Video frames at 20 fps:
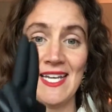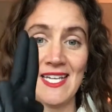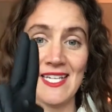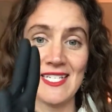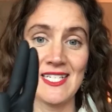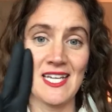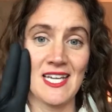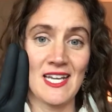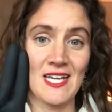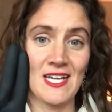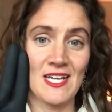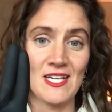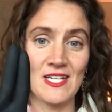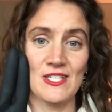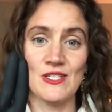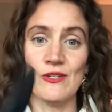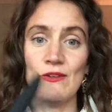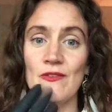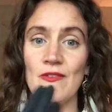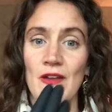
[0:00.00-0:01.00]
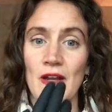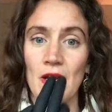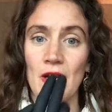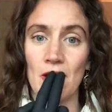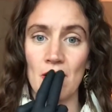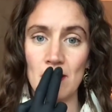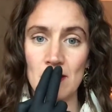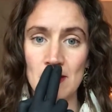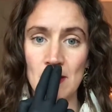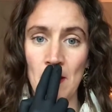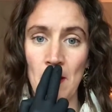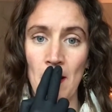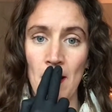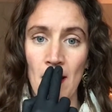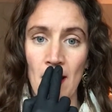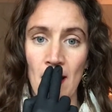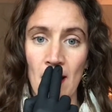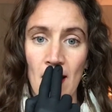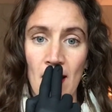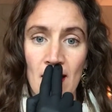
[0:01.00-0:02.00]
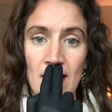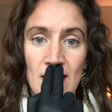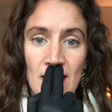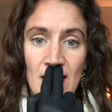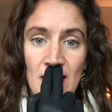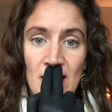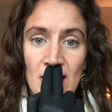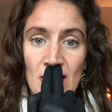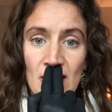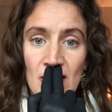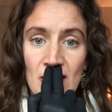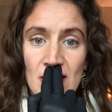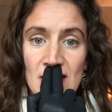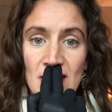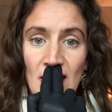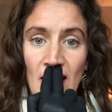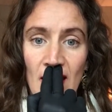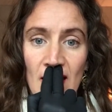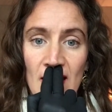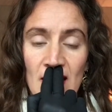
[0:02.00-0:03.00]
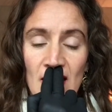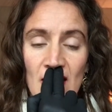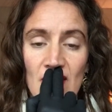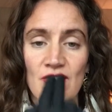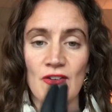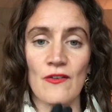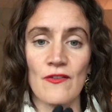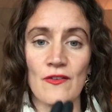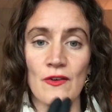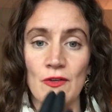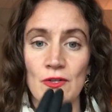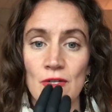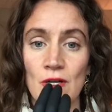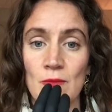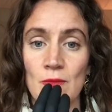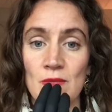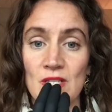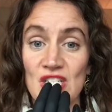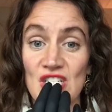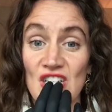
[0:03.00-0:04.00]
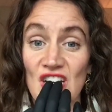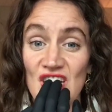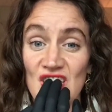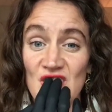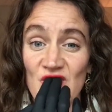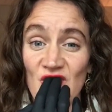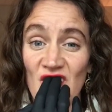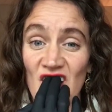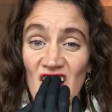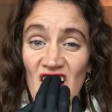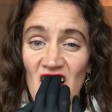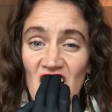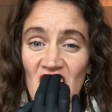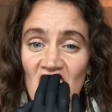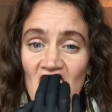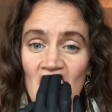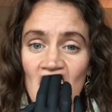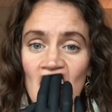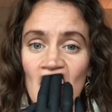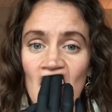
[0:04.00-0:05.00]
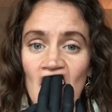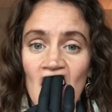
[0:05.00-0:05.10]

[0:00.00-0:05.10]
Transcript: Take 2 fingers on either side of your philtrum, just behind